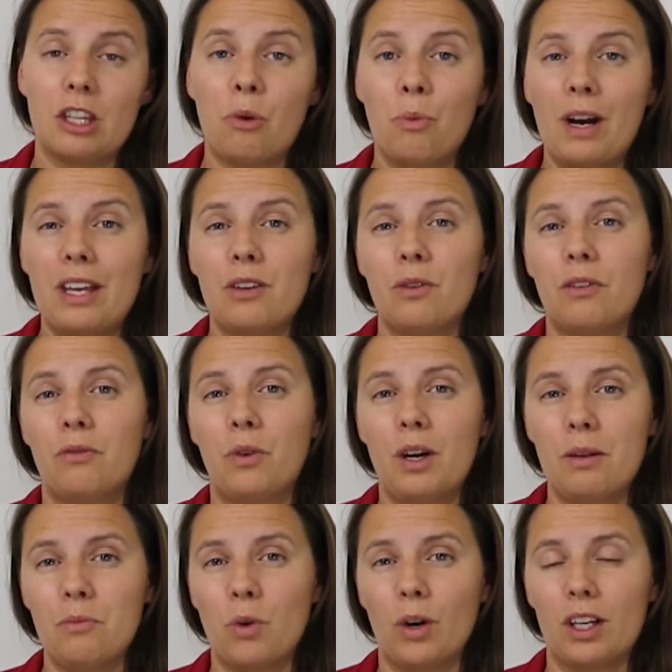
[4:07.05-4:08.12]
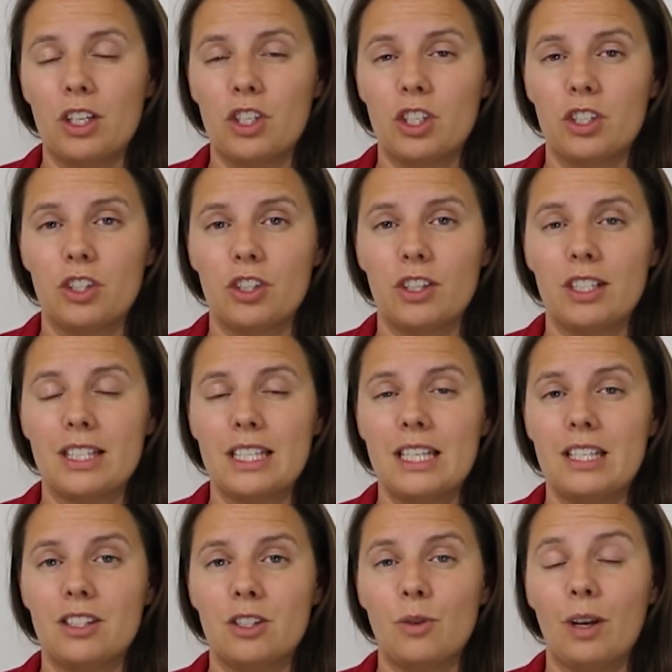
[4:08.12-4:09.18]
The way you avoid mortgage insurance
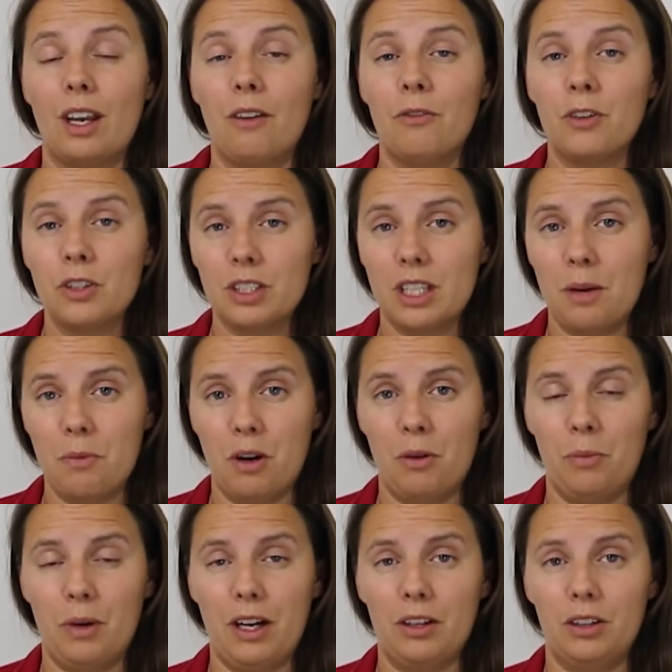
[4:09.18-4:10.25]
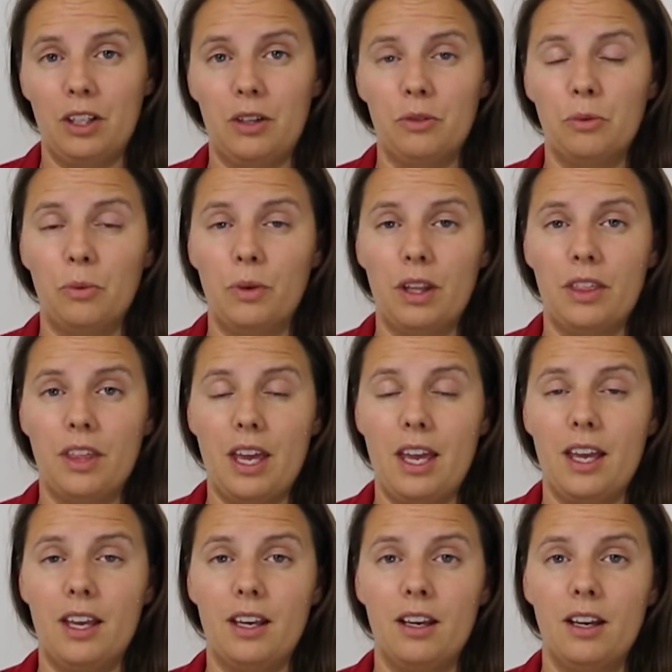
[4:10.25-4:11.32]
is doing a first-time homebuyer loan with
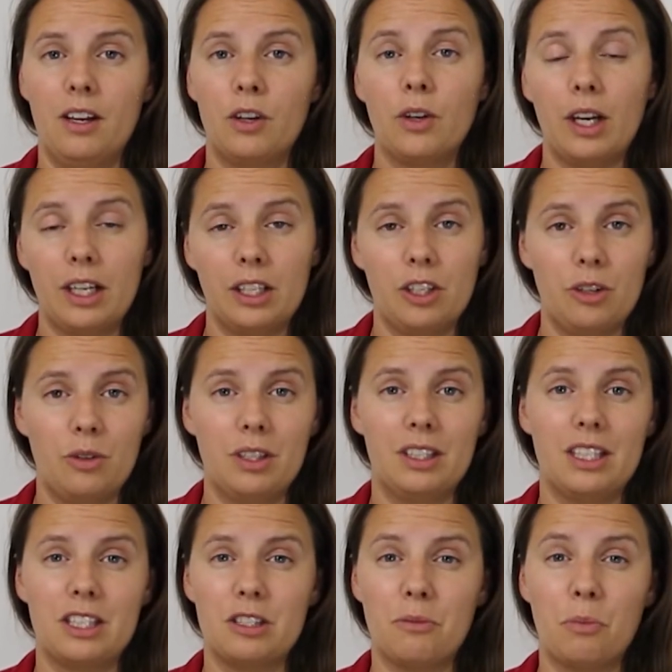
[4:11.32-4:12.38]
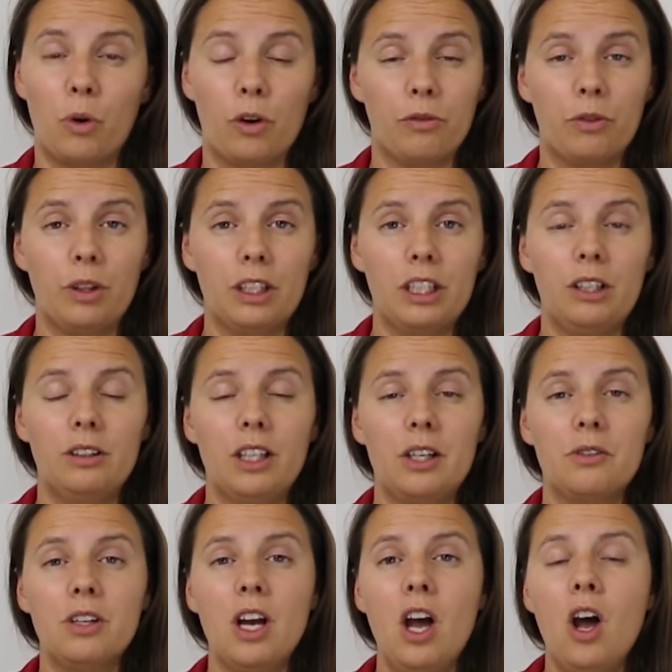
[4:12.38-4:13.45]
a credit union that's a portfolio
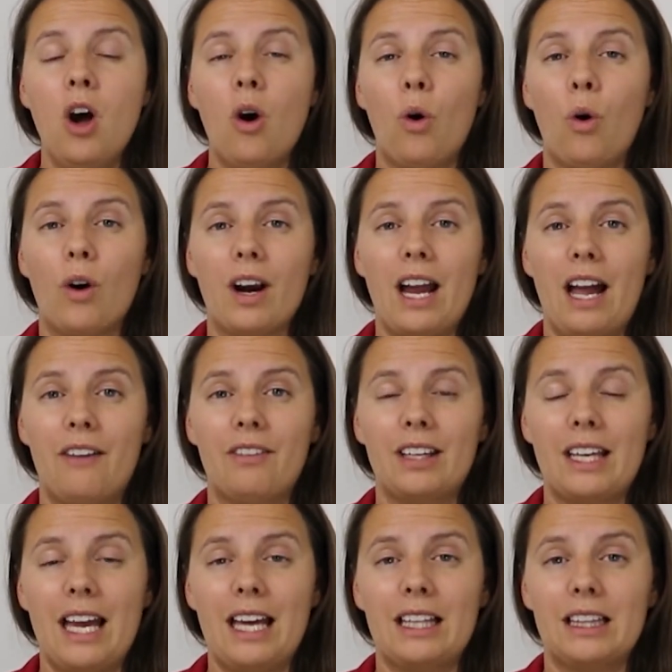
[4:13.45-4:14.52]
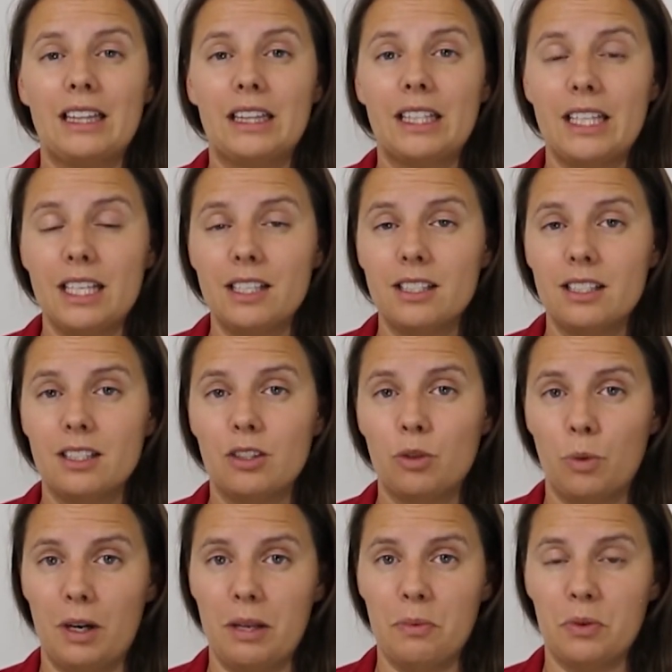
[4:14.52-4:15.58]
loan or having at least
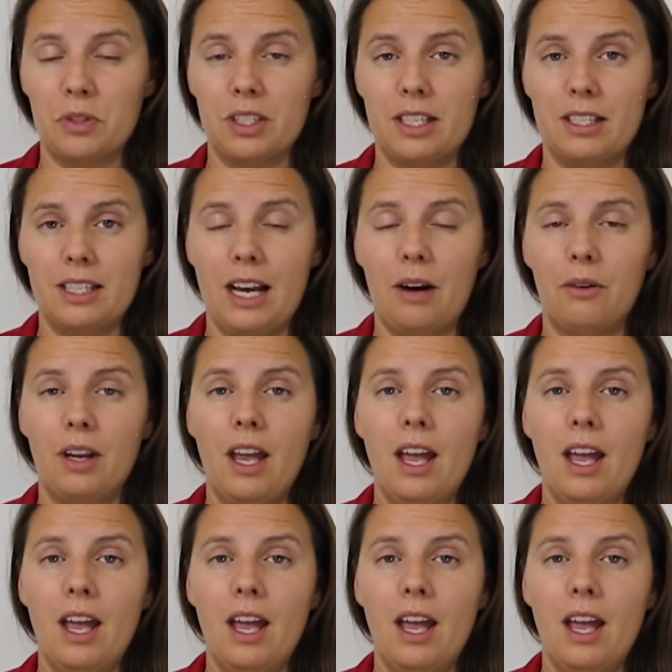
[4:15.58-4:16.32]
20% down.